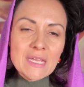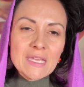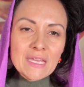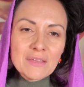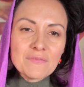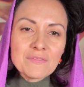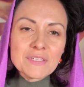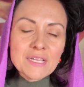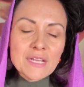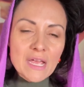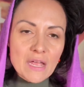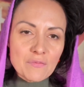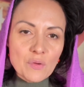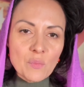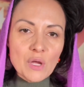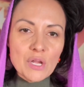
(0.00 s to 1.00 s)
Give to
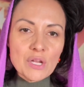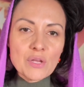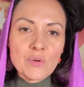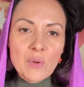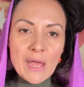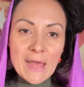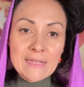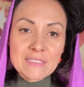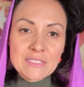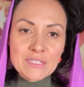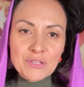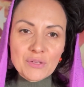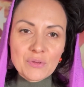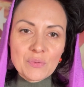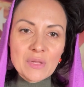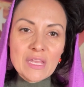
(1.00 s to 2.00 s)
everyone who asks
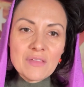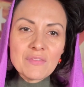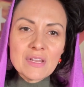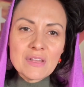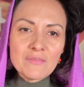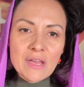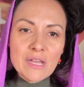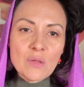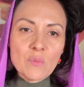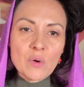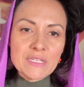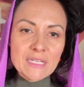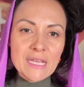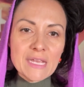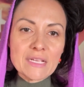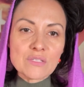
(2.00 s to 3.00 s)
you, even if anyone
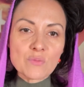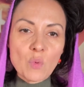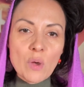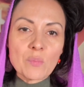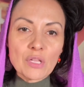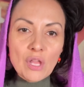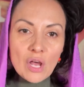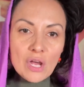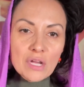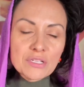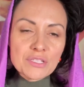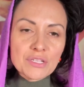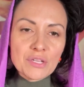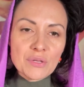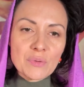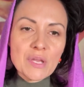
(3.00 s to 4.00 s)
takes what belongs
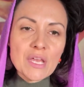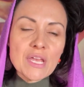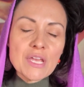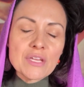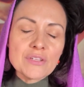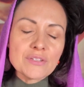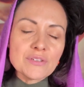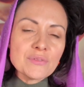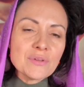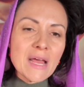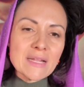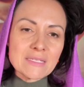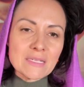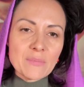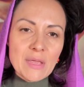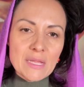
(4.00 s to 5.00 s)
to you, do
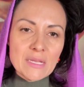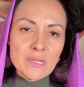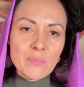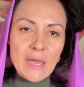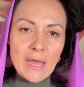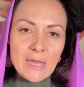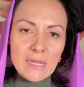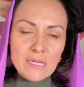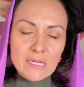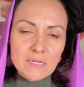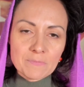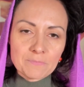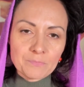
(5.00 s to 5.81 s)
not demand it back.